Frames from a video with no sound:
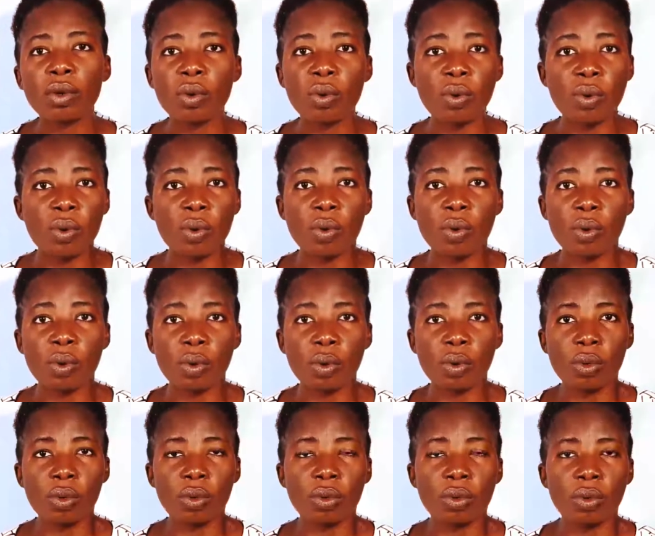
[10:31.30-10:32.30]
Who.
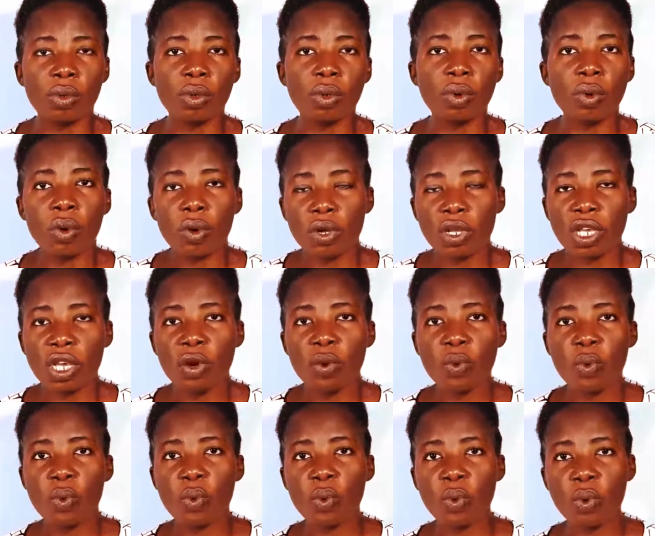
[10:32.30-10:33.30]
Onye
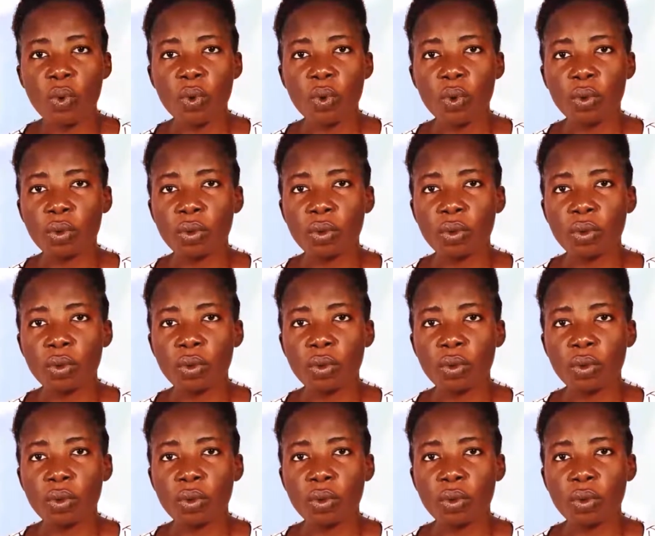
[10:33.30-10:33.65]
who.